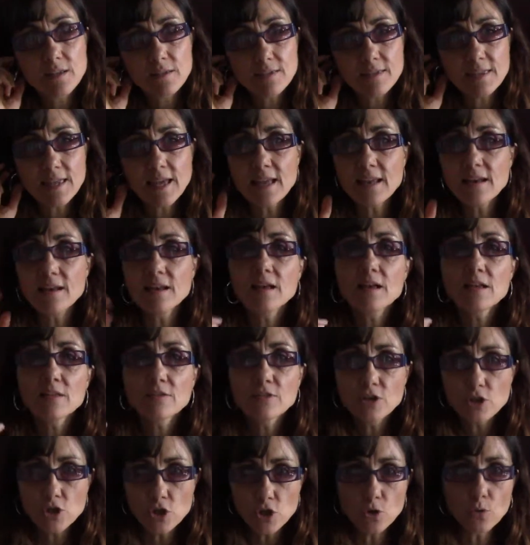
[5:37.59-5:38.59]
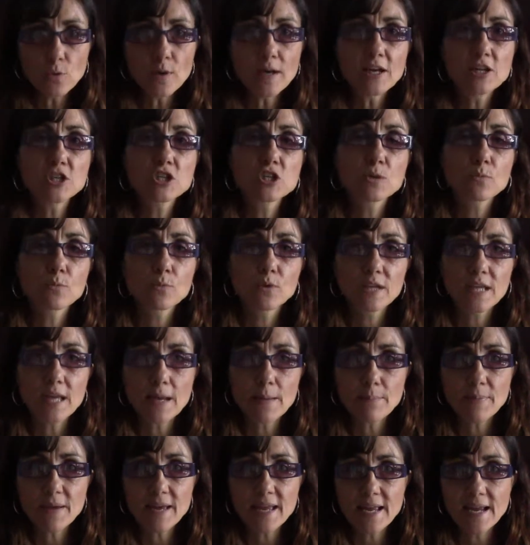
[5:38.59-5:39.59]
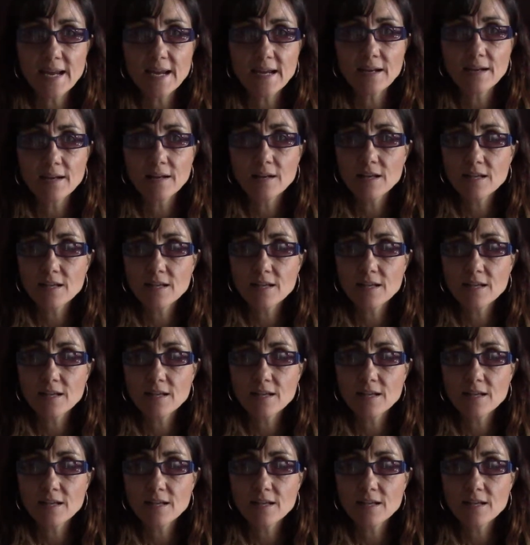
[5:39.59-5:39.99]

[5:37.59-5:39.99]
then the new agent would get paid.